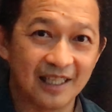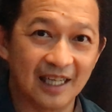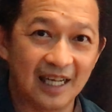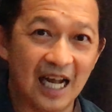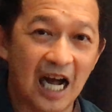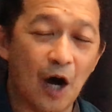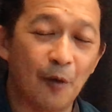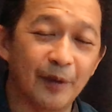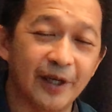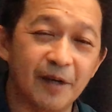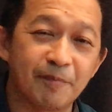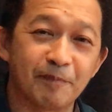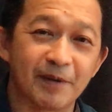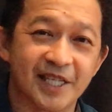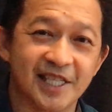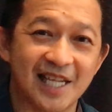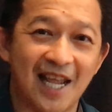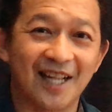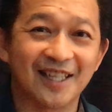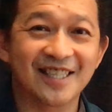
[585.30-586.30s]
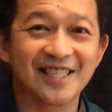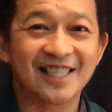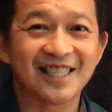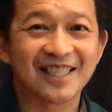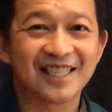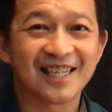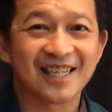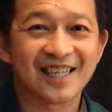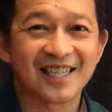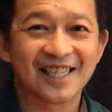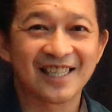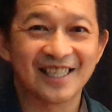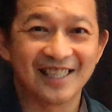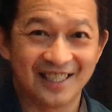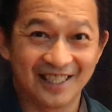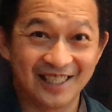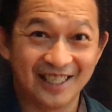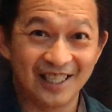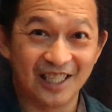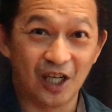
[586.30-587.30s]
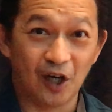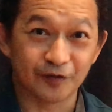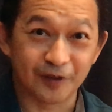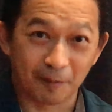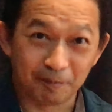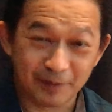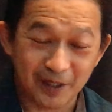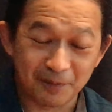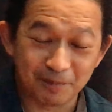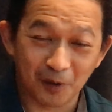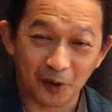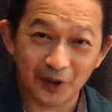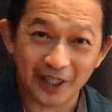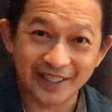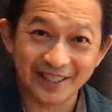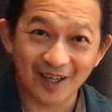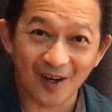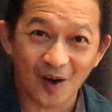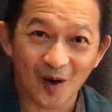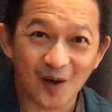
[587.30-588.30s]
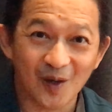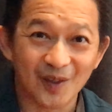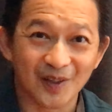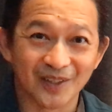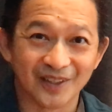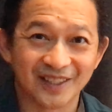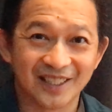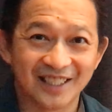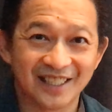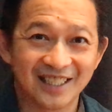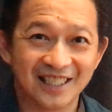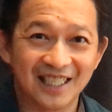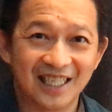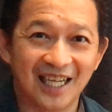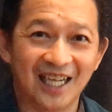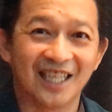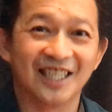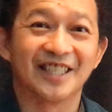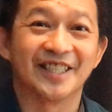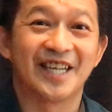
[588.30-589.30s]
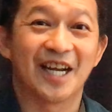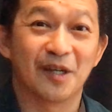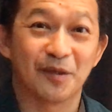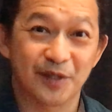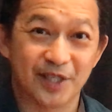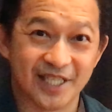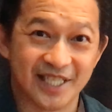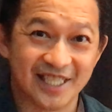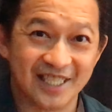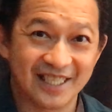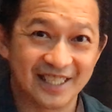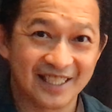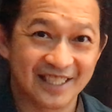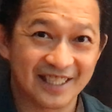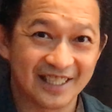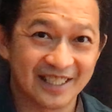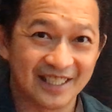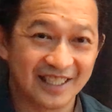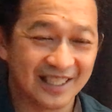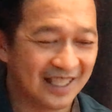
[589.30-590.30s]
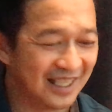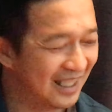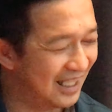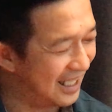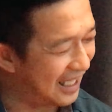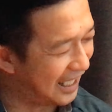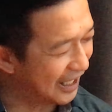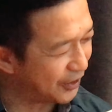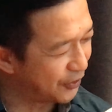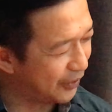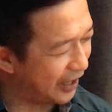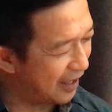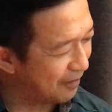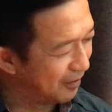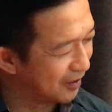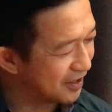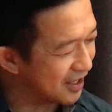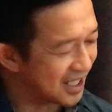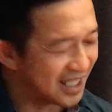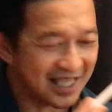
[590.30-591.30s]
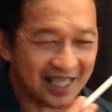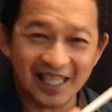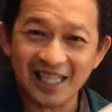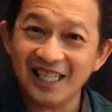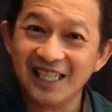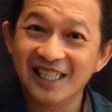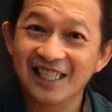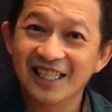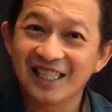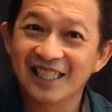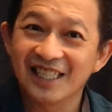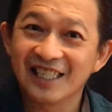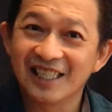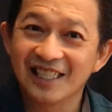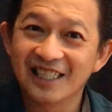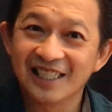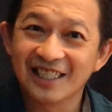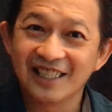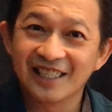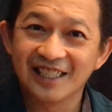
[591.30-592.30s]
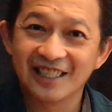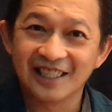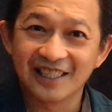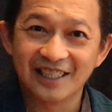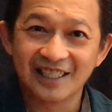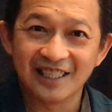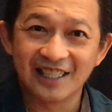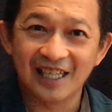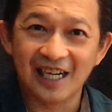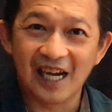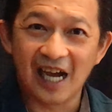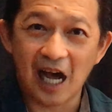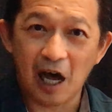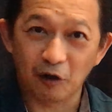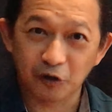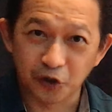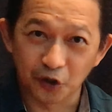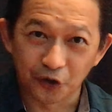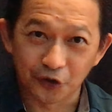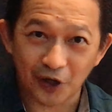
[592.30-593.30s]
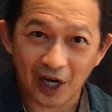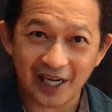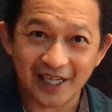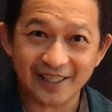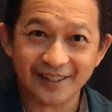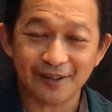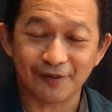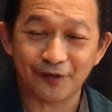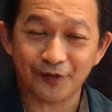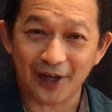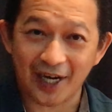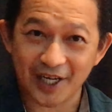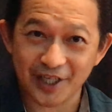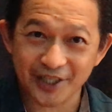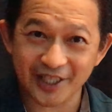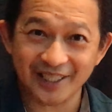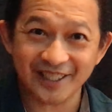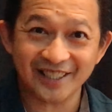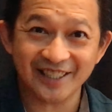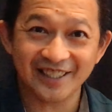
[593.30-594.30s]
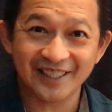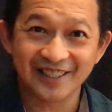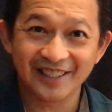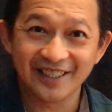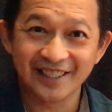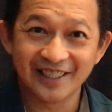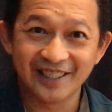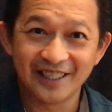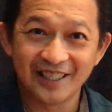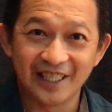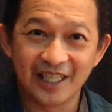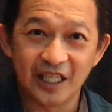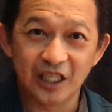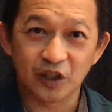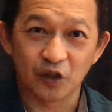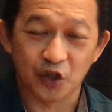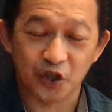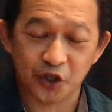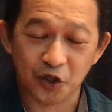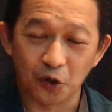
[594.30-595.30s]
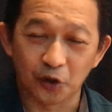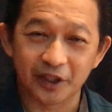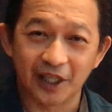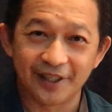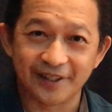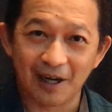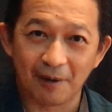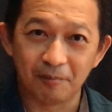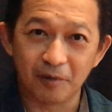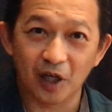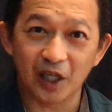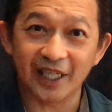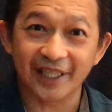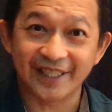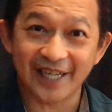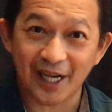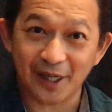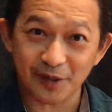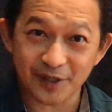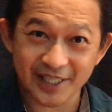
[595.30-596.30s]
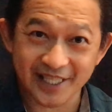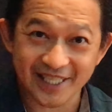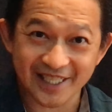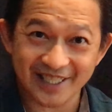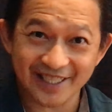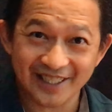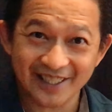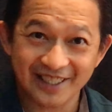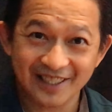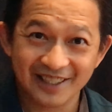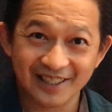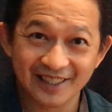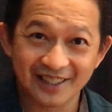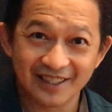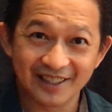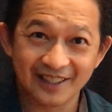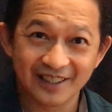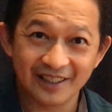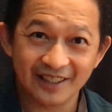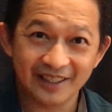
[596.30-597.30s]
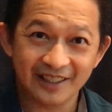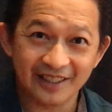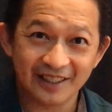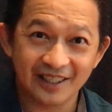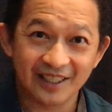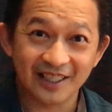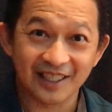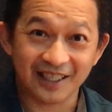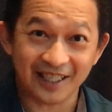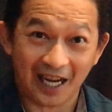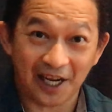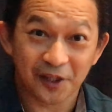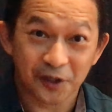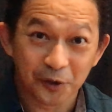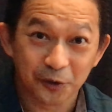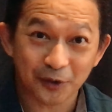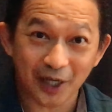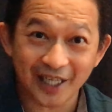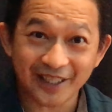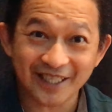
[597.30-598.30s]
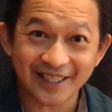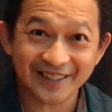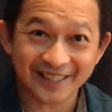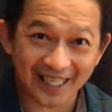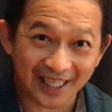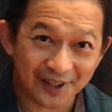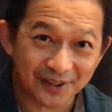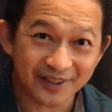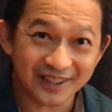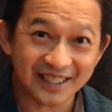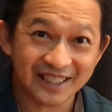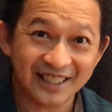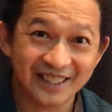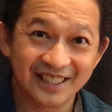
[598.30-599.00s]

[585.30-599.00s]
How many percent of the people in the hall are adults? Are you able to see how to write a fraction to show the number of adults? Can you write it down?